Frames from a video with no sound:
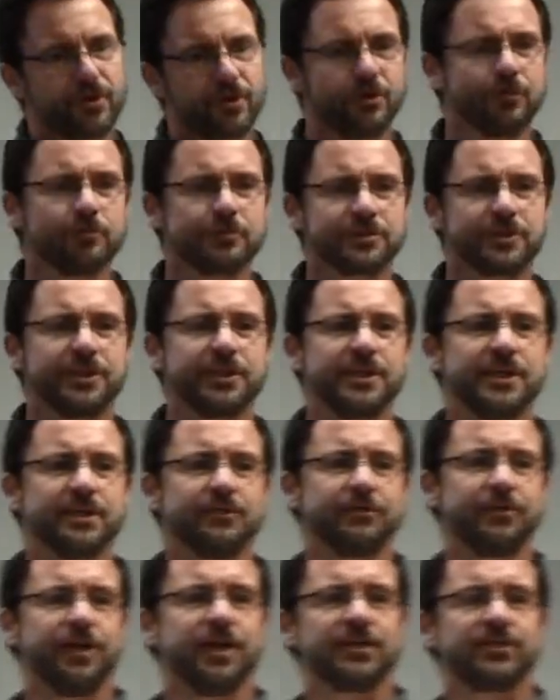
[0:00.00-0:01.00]
almost said in the
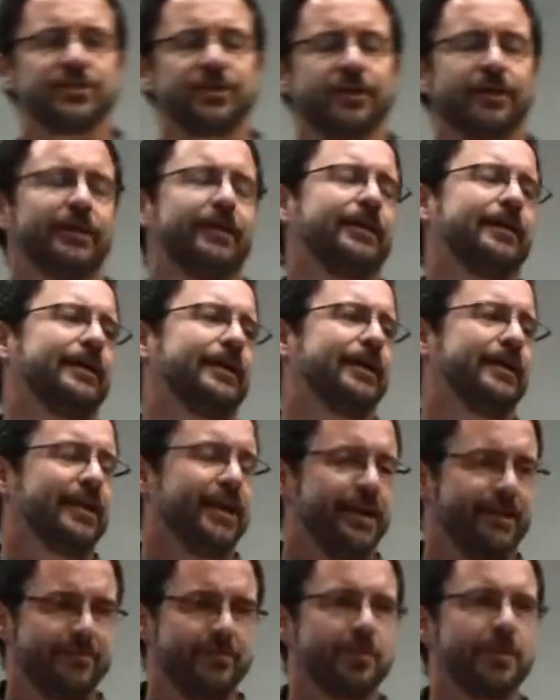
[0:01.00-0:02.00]
introduction,
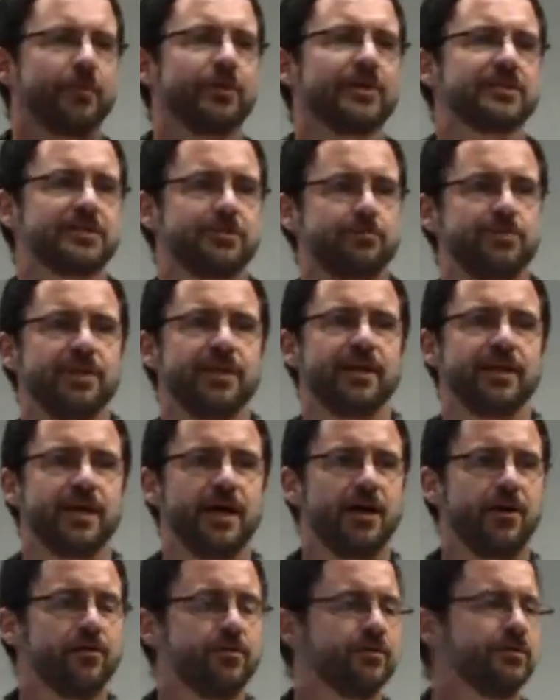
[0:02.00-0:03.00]
not everybody wants to be an
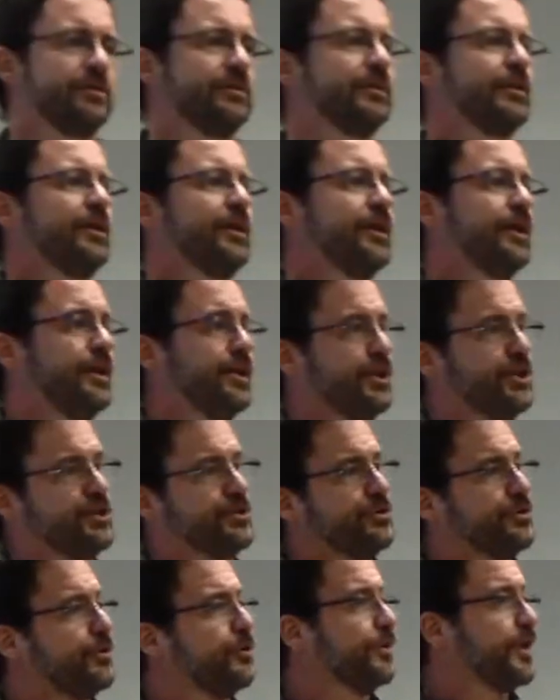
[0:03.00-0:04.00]
accountant.
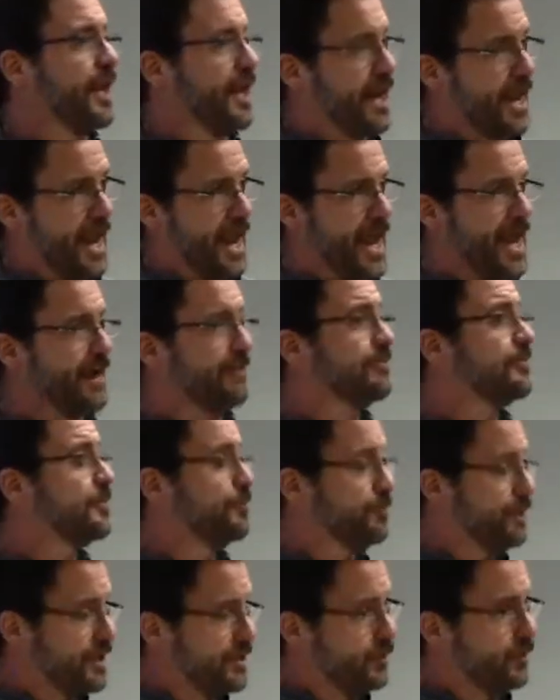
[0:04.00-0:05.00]
You don't have to
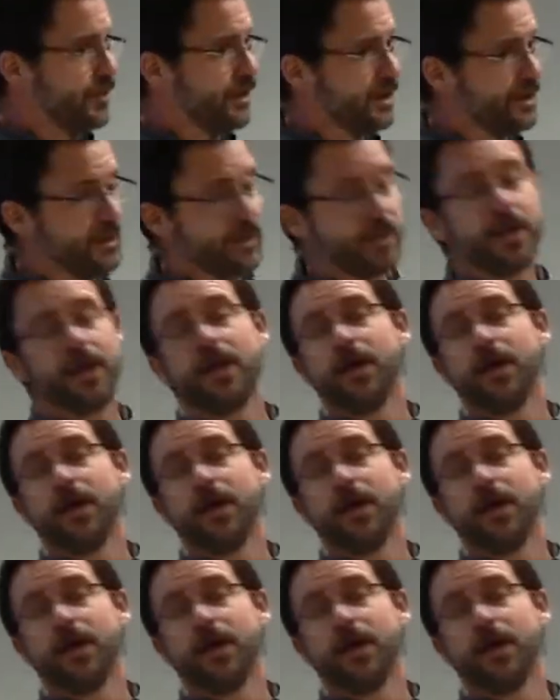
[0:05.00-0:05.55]
be one,